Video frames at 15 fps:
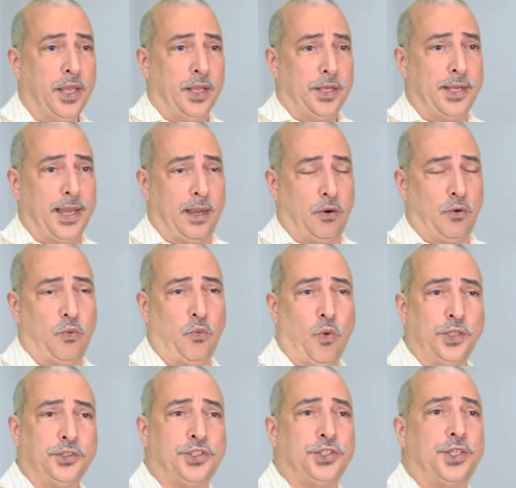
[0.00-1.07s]
Now,
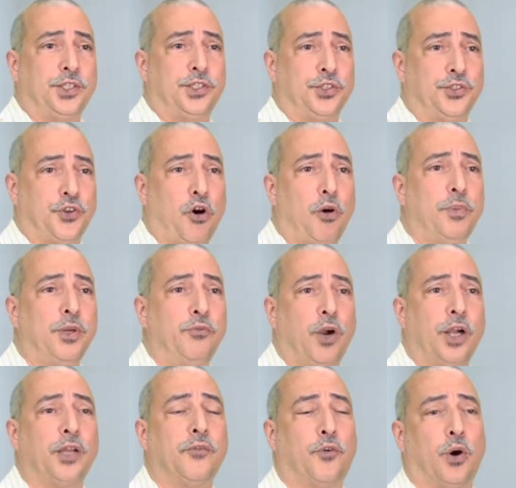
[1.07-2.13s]
once this has all been
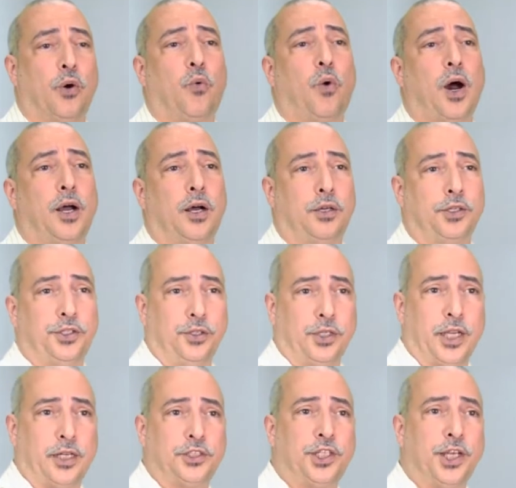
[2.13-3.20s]
running for a while, you'll
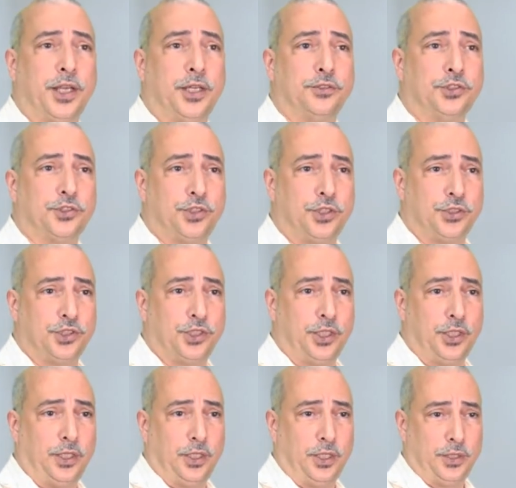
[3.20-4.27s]
get a chance to
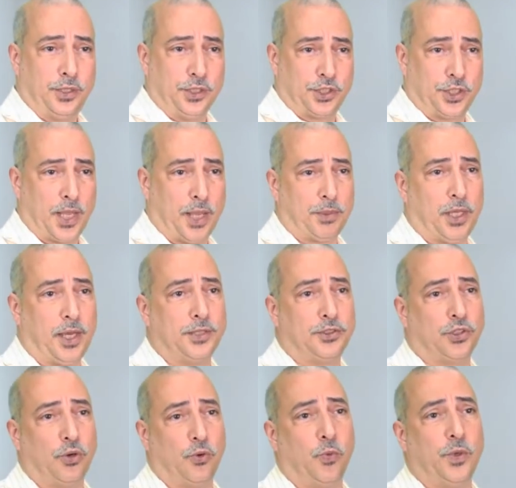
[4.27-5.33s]
see this stabilize.
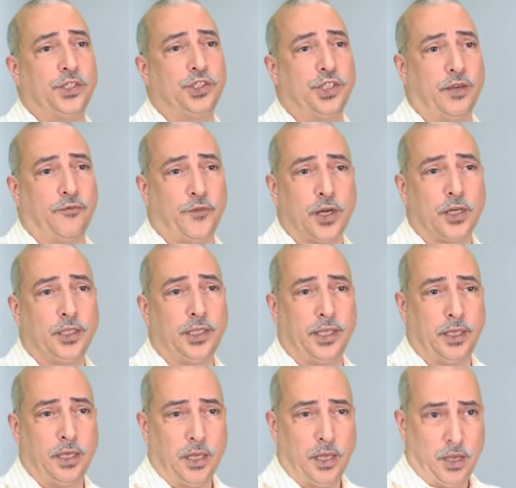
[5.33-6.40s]
So we see a
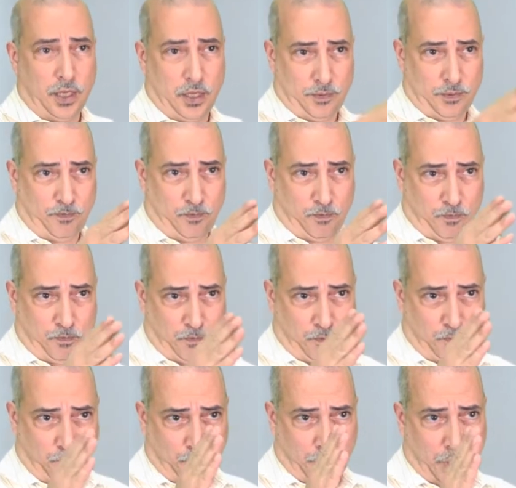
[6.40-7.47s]
fairly
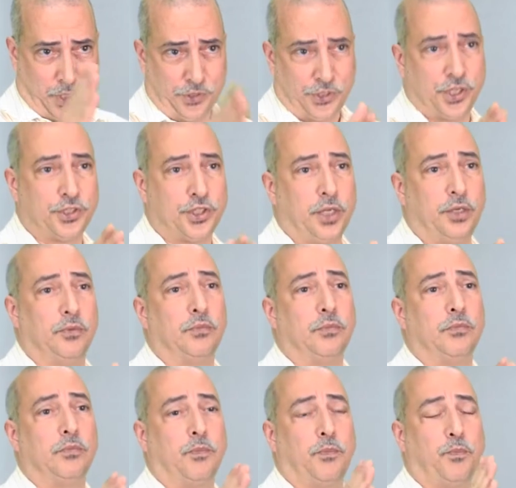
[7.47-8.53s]
consistent
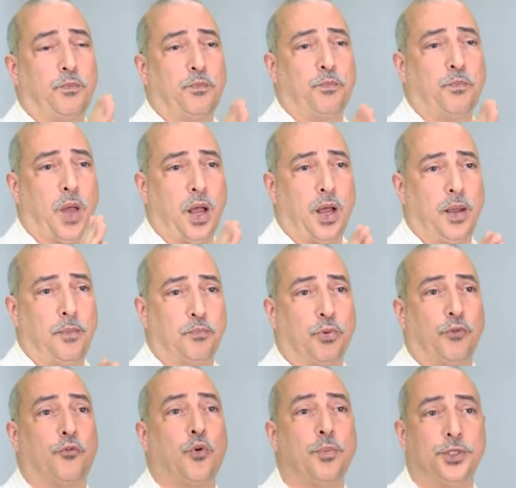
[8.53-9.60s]

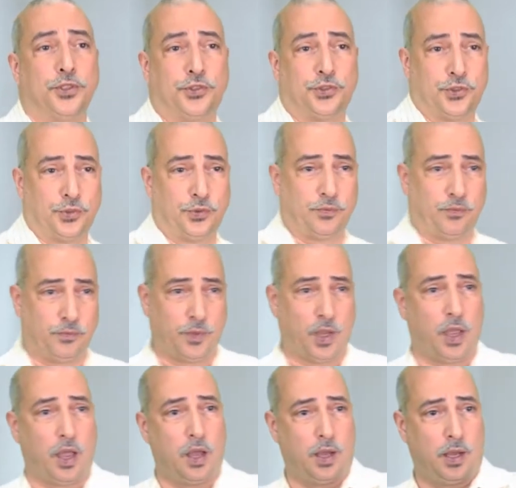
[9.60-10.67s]
performance
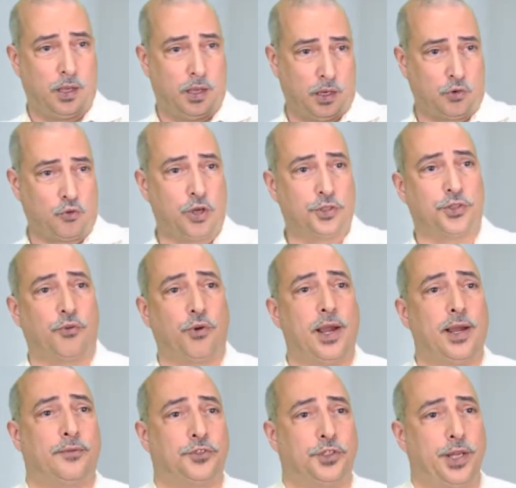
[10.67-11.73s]
across the
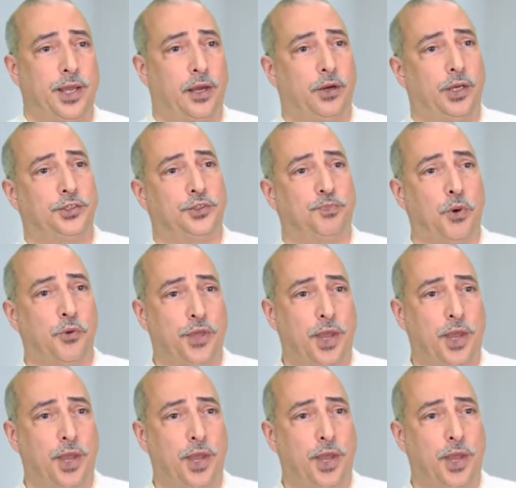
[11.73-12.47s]
graphs now as both